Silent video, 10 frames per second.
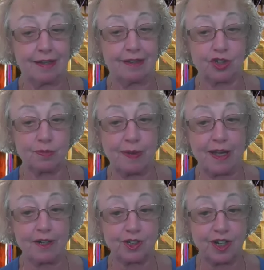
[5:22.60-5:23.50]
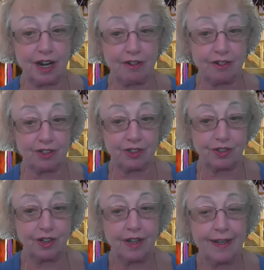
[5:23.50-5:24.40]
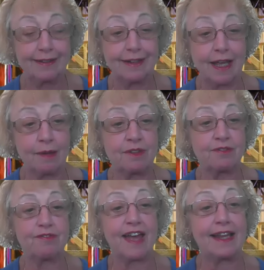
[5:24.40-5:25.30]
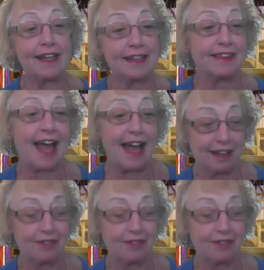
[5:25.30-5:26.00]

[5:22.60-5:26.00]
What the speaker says: English Spanish character named Felita.